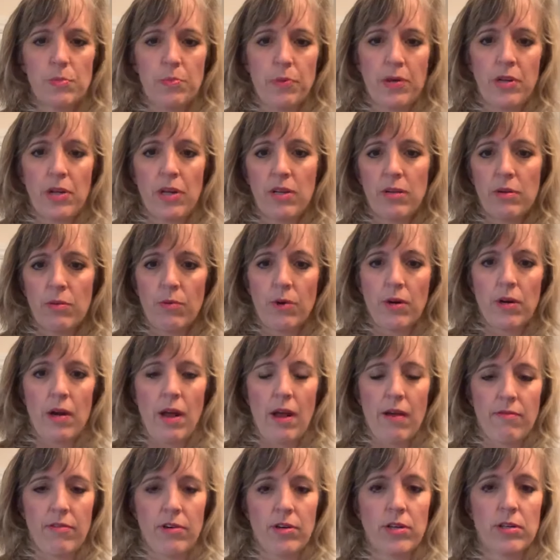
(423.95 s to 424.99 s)
put it
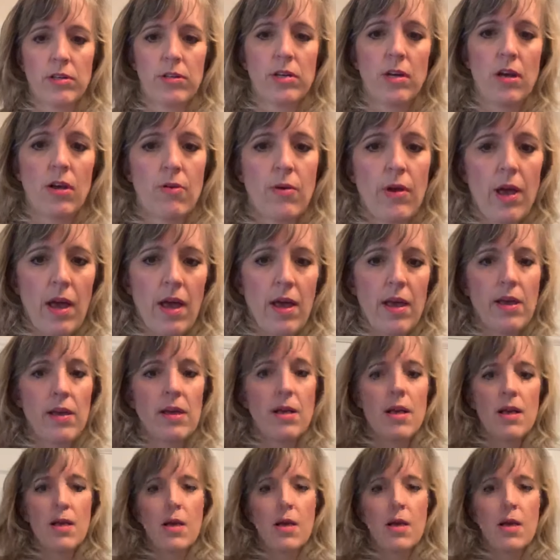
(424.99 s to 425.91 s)
wherever, okay?